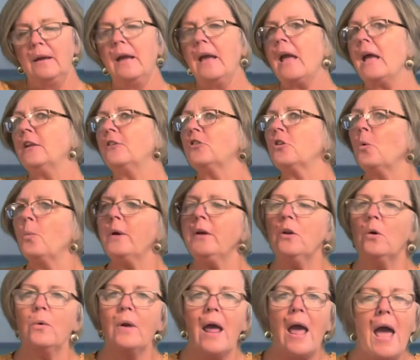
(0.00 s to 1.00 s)
And so we
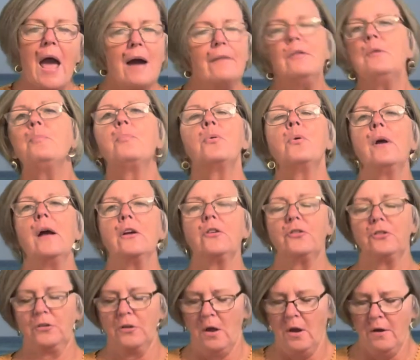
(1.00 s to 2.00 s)
don't have a
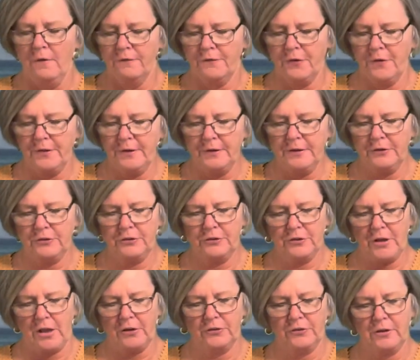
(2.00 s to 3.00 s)
press for the
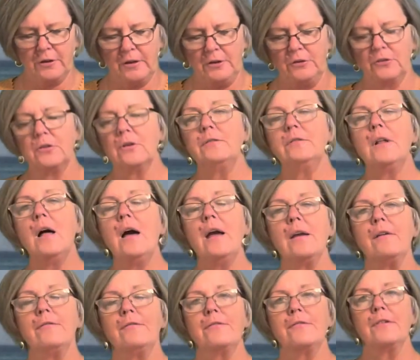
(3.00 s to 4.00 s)
necessities of
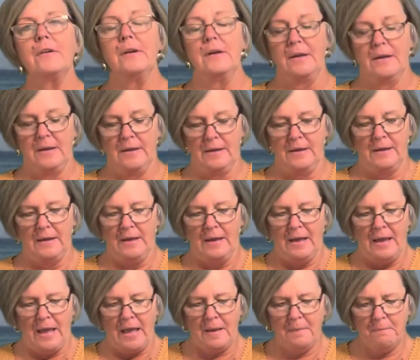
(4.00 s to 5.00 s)
life.
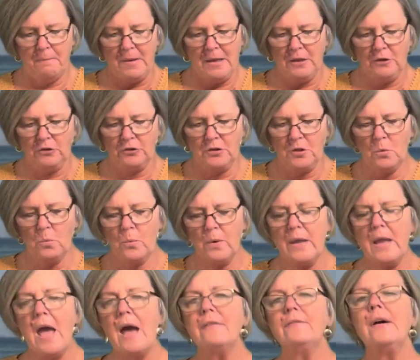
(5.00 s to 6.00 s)
It means that we
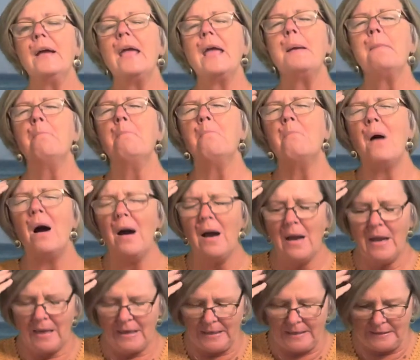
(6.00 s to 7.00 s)
have a
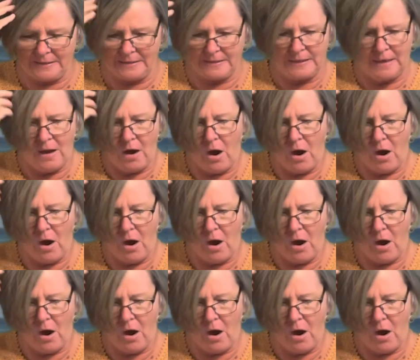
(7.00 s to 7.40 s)
mind.